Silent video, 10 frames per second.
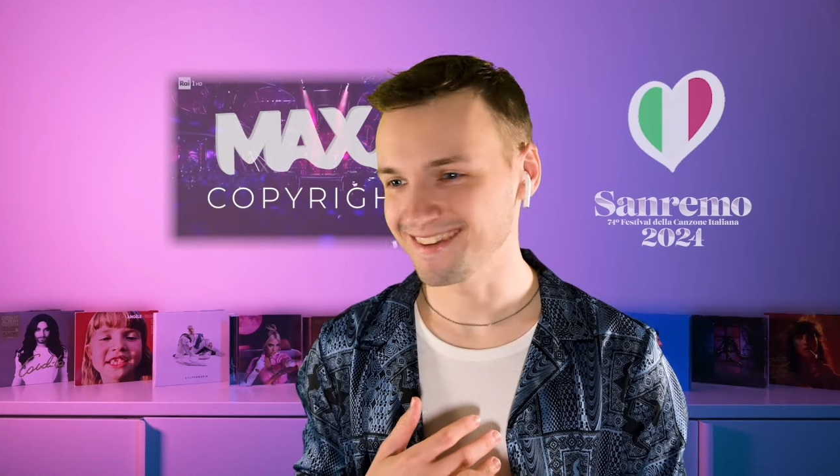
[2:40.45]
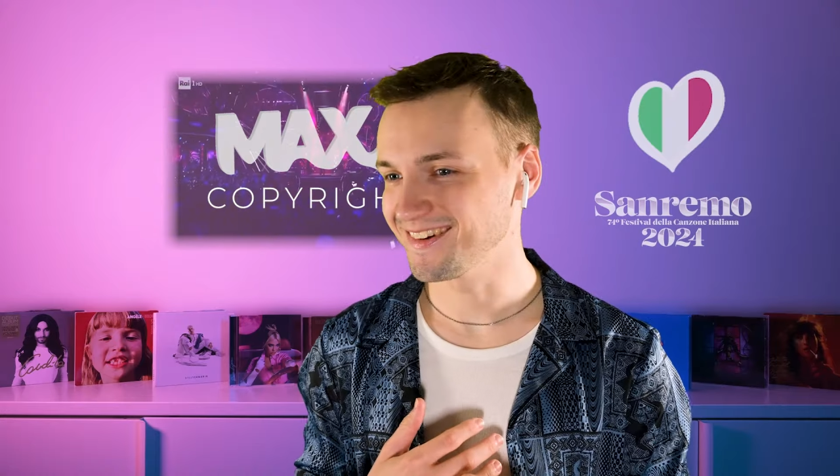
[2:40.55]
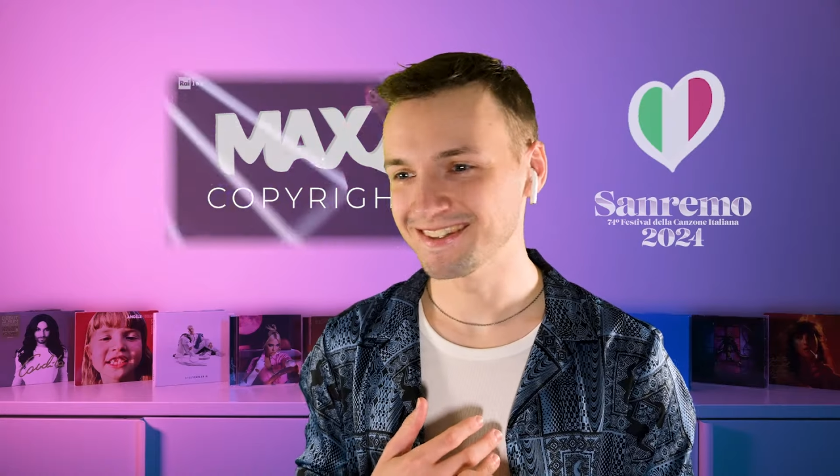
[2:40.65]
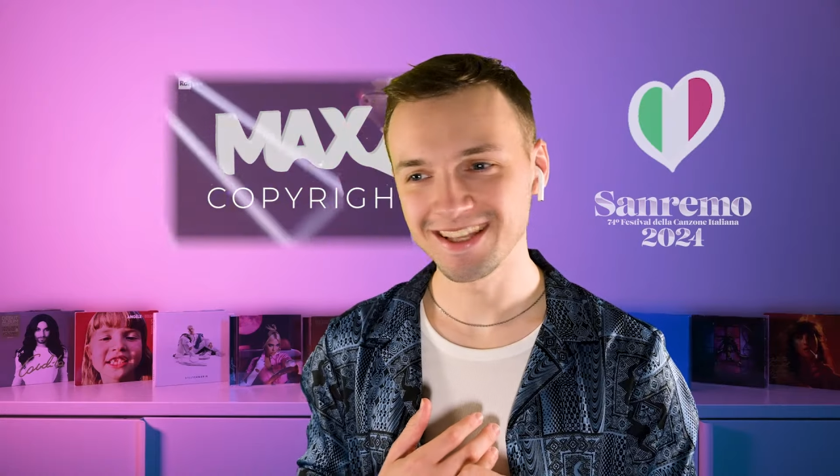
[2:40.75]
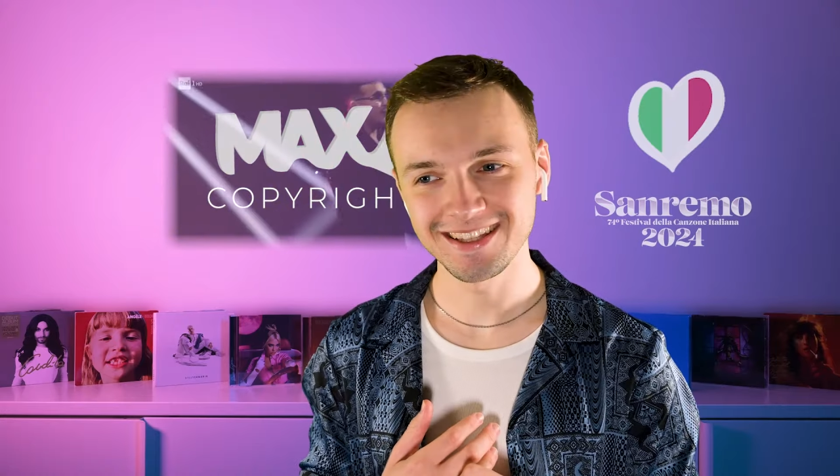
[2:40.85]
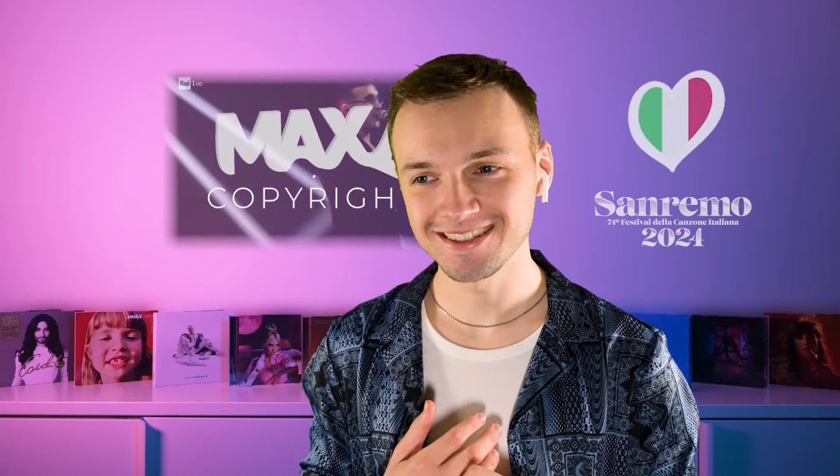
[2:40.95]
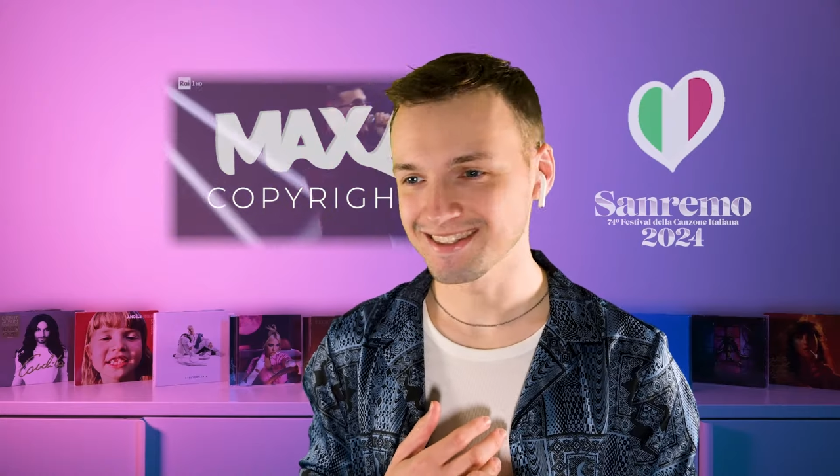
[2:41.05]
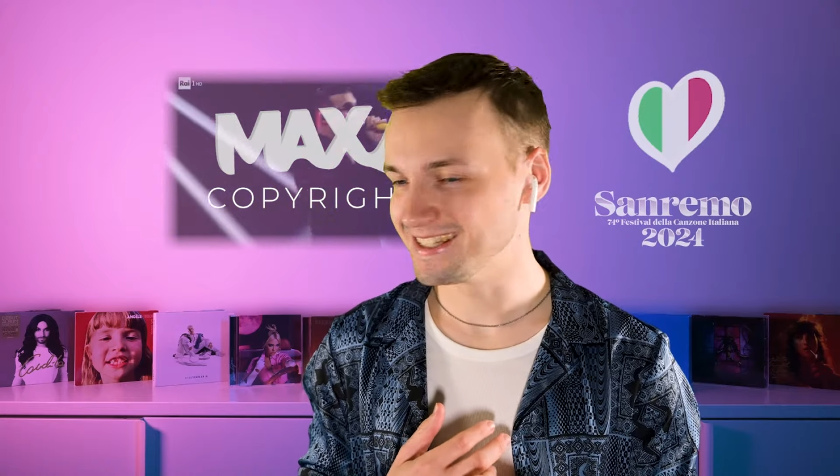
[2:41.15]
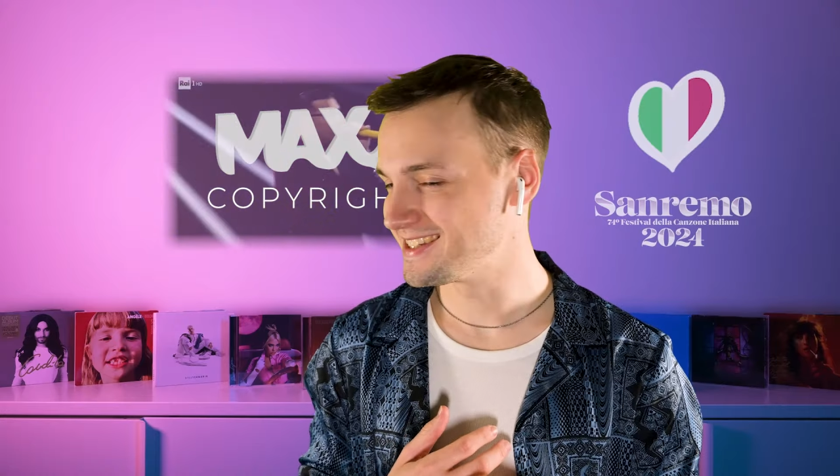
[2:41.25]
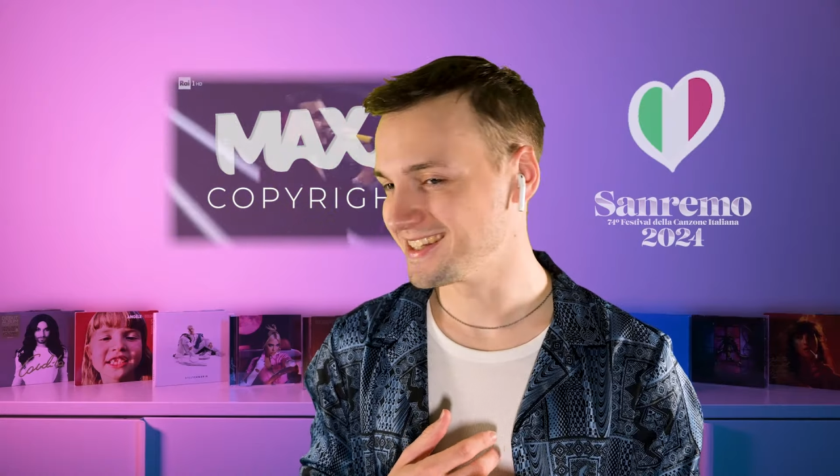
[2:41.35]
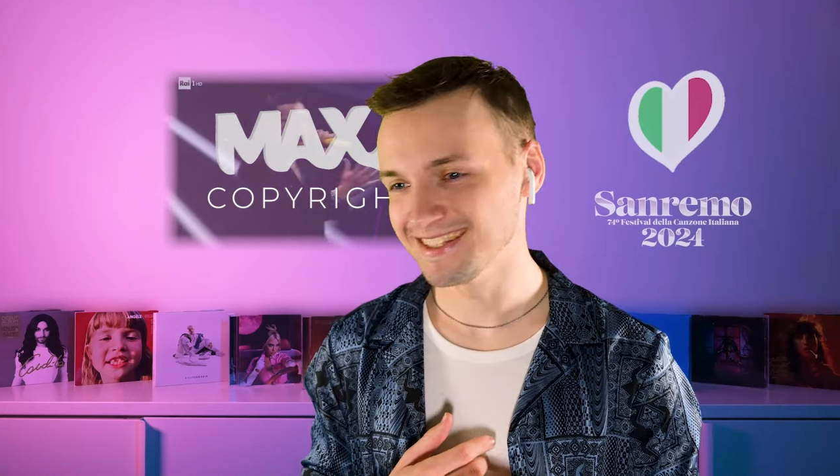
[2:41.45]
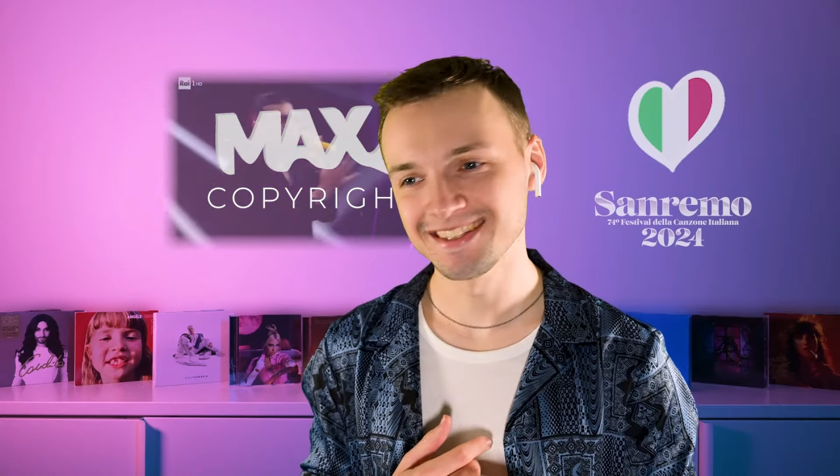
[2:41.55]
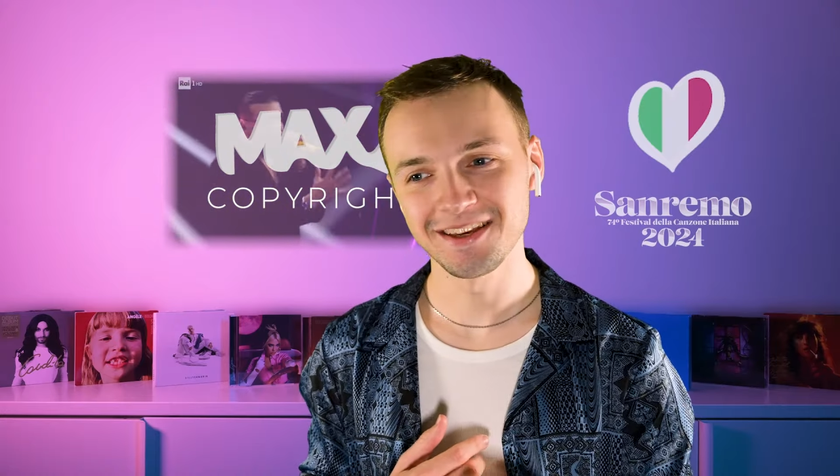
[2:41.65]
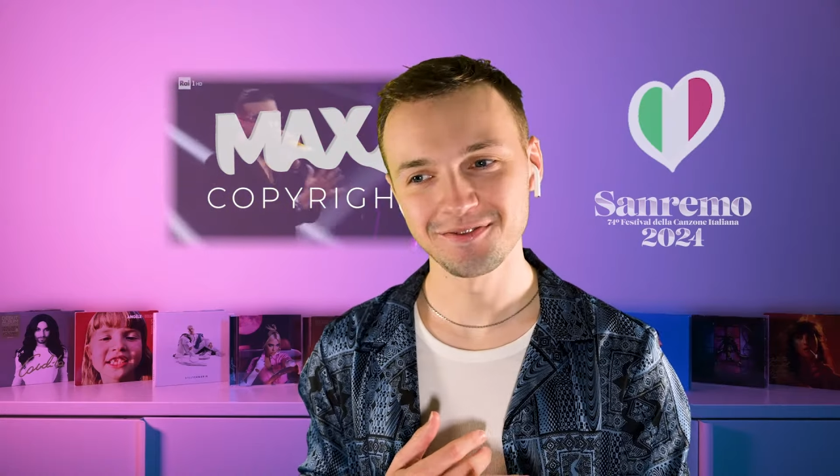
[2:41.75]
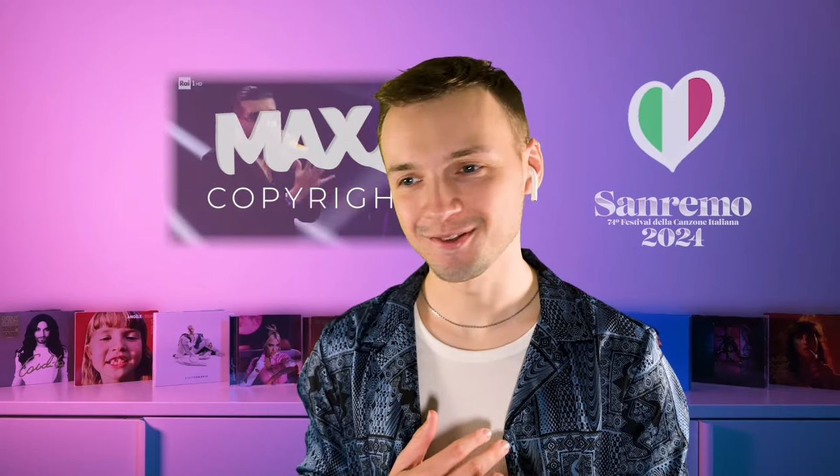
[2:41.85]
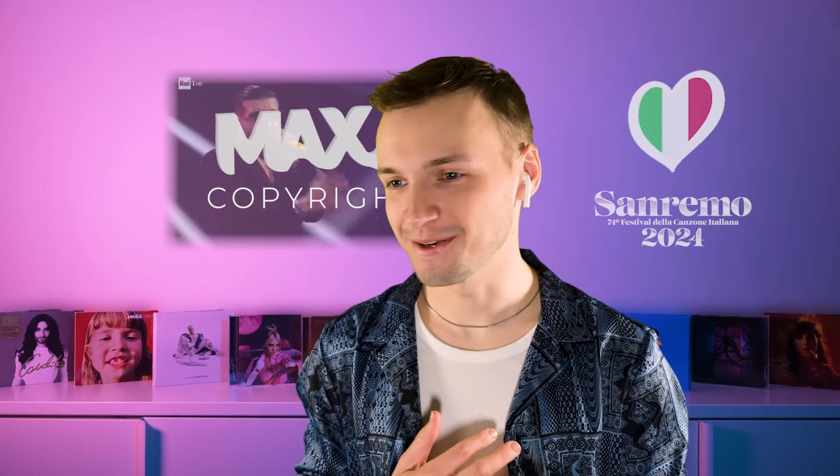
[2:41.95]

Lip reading: I'm gonna listen it after,